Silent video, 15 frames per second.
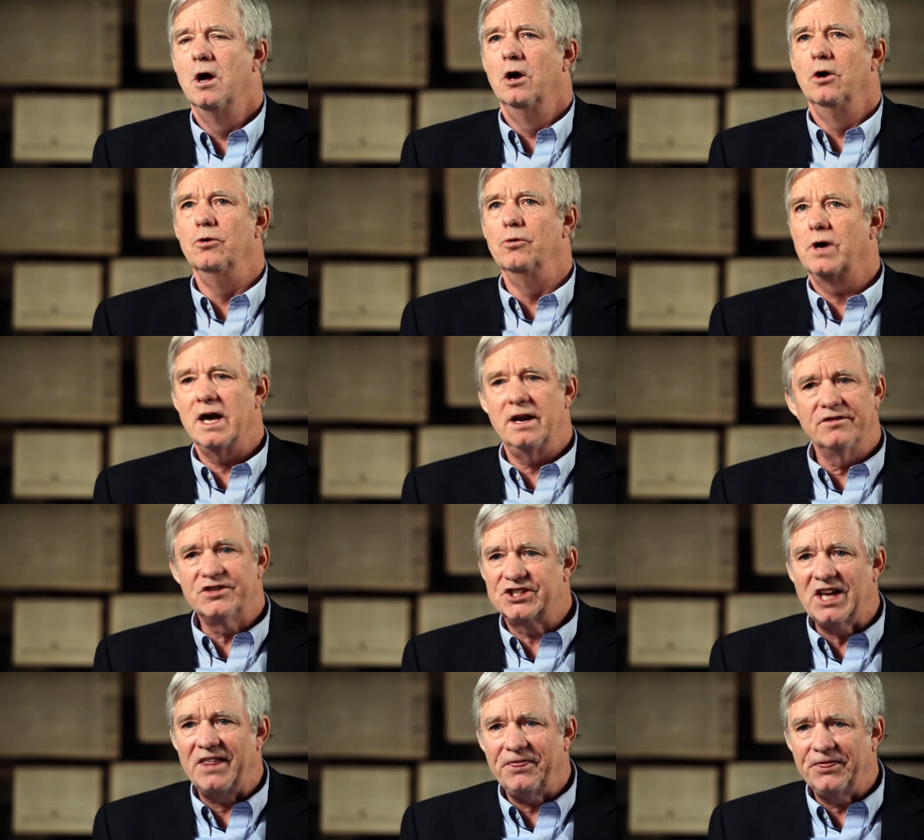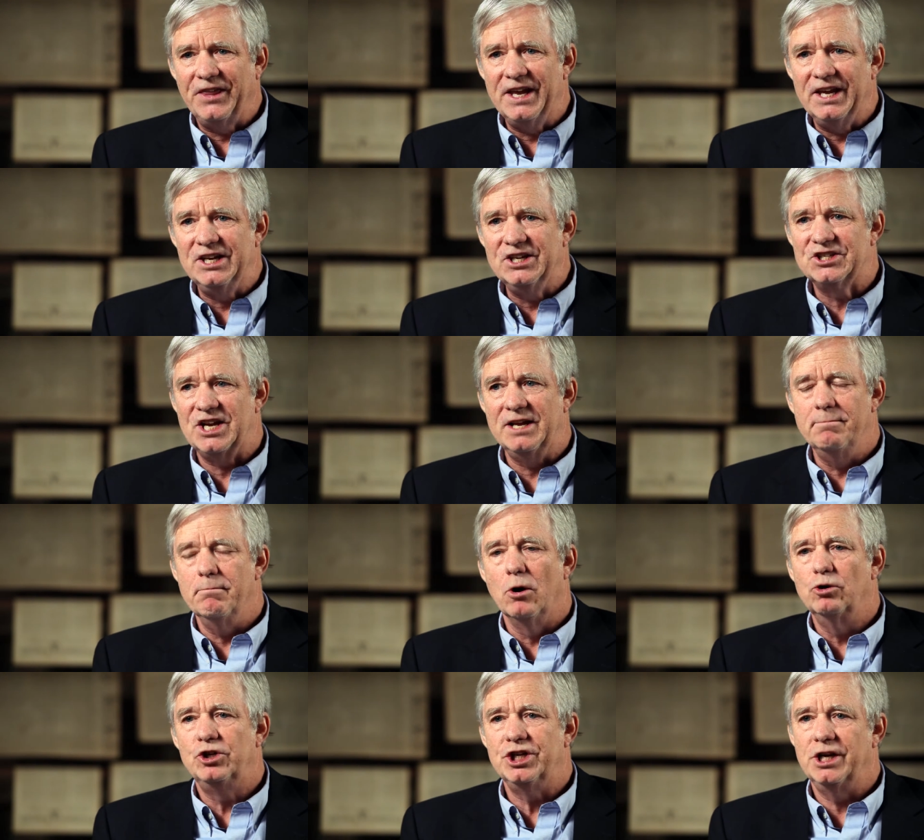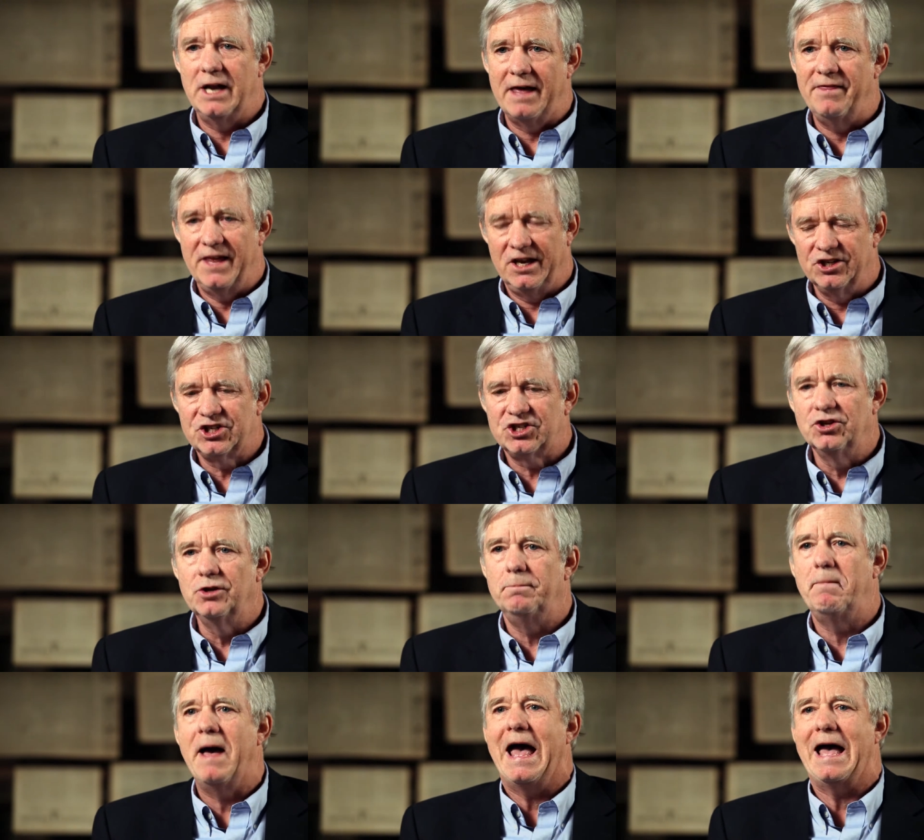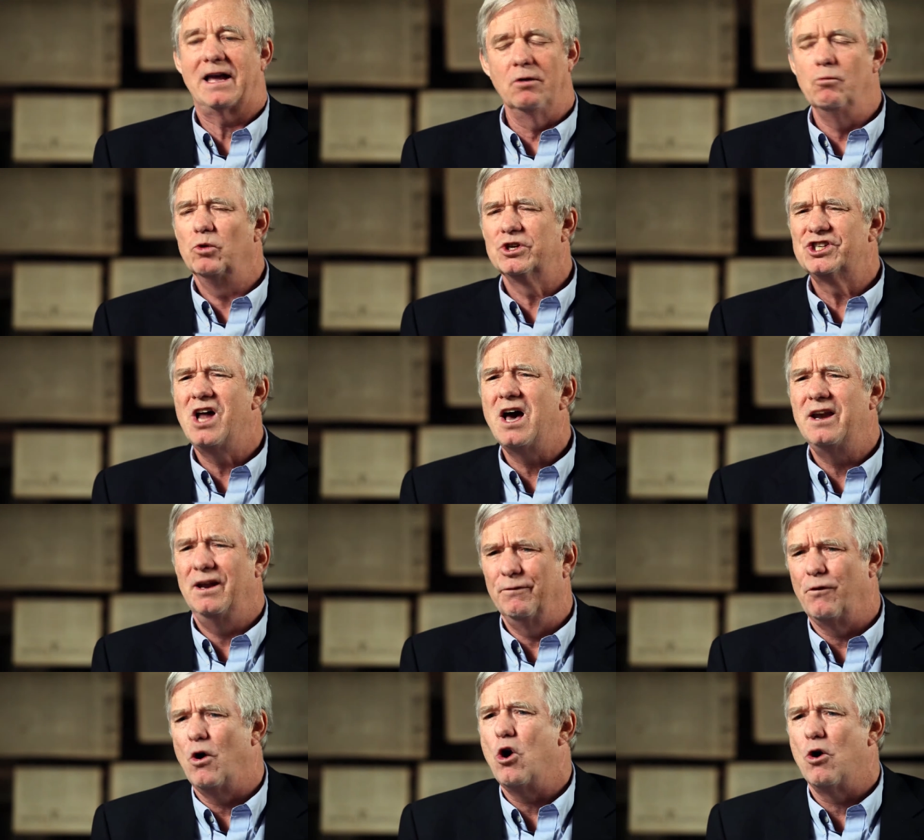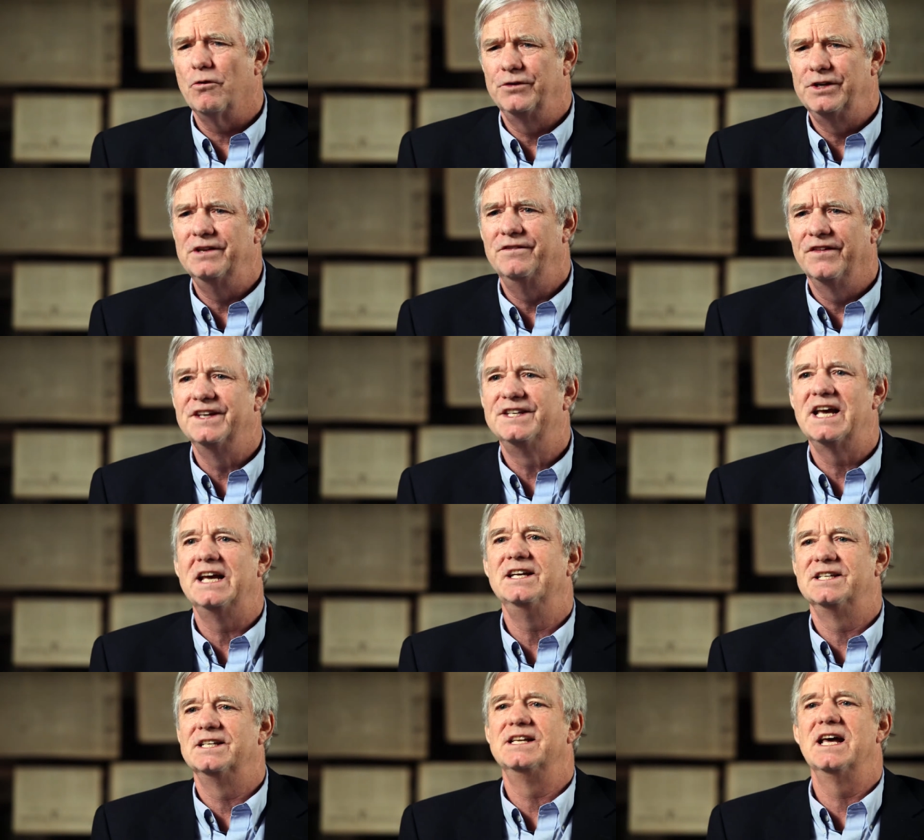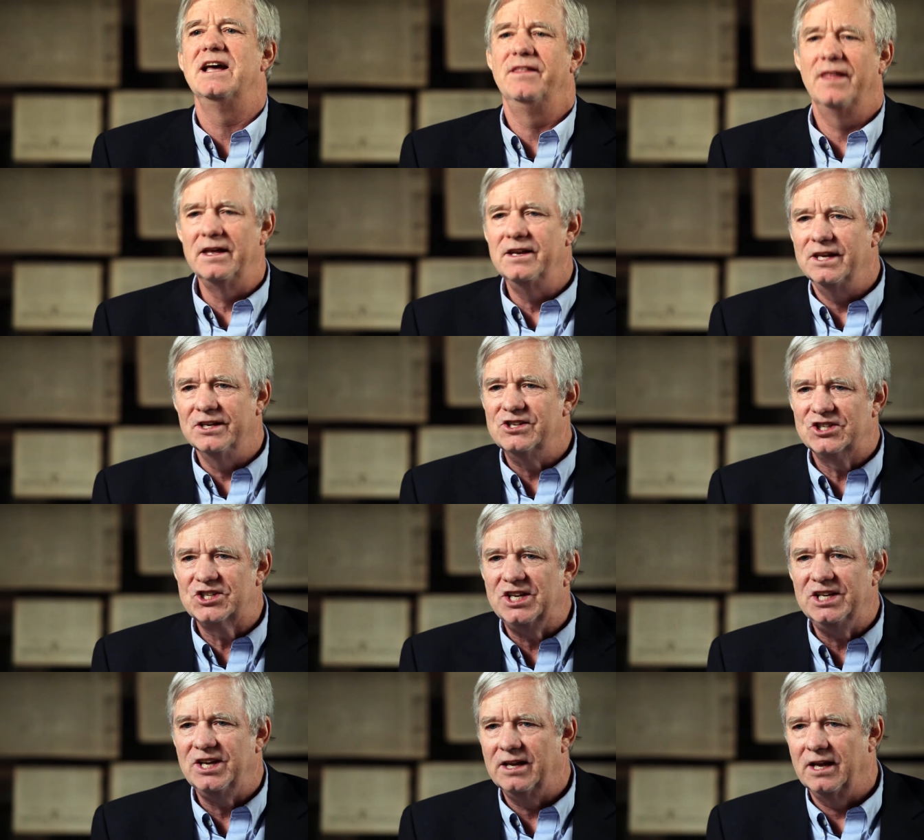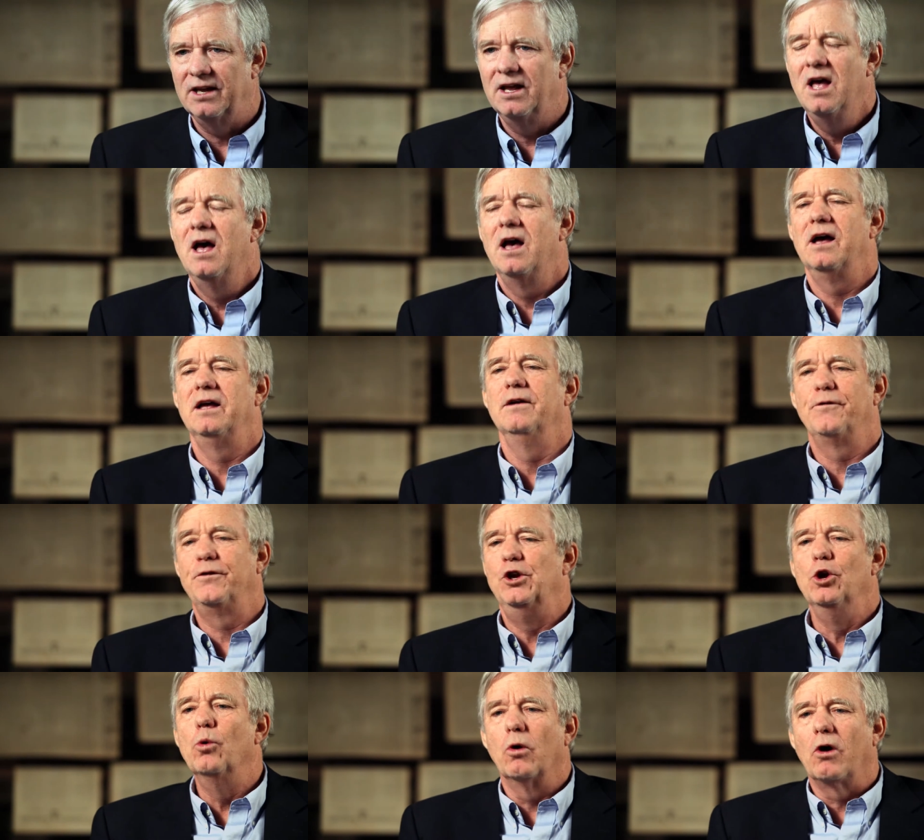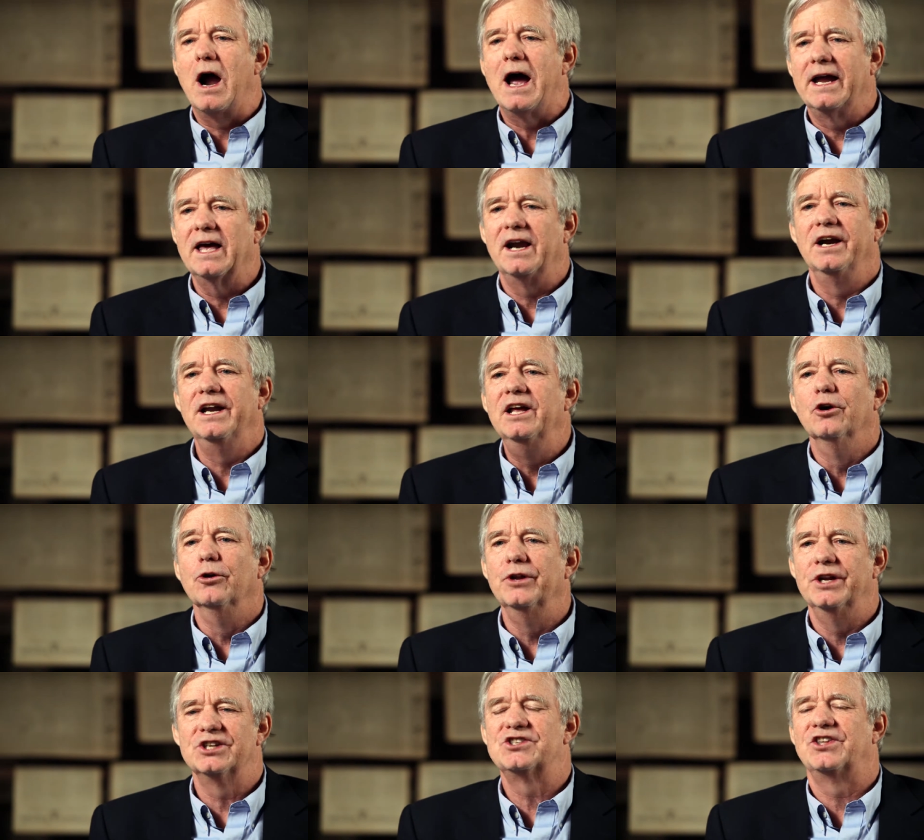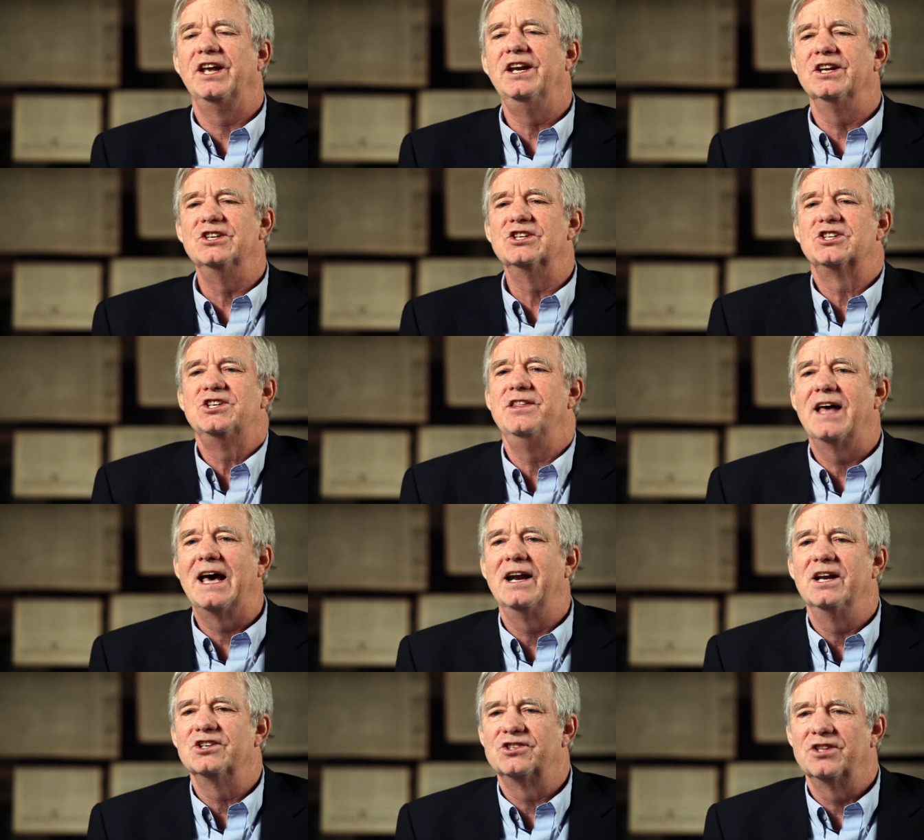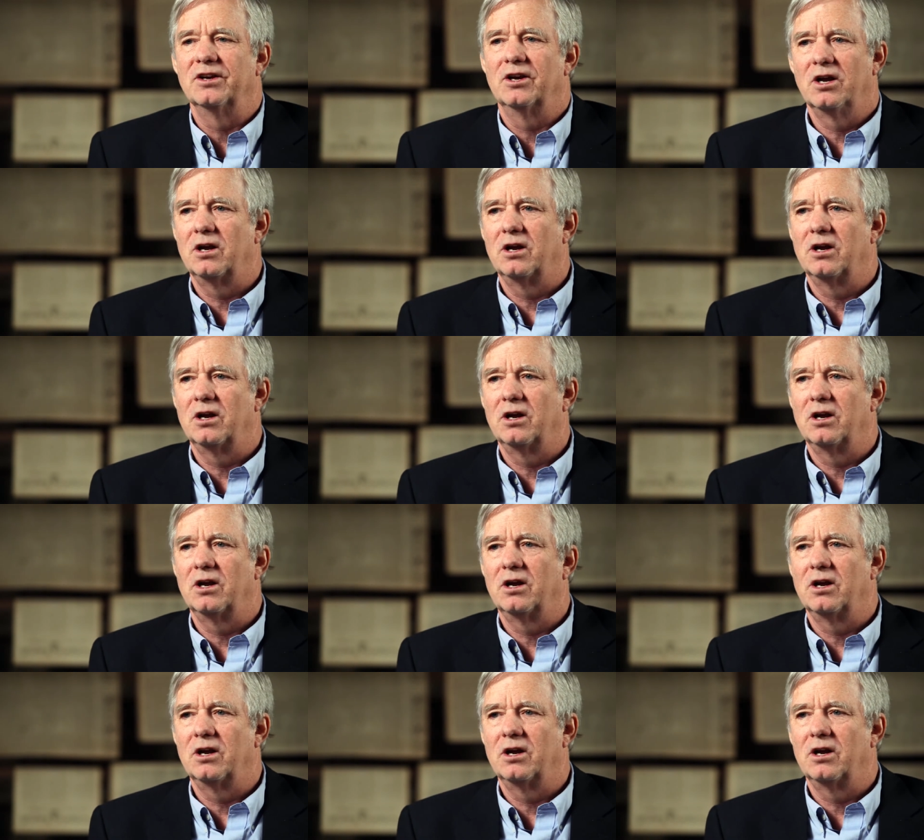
who kind of set things in motion and then stood back and was not involved in the day to day. They didn't see uh, if you or I got an illness, they didn't see that as the,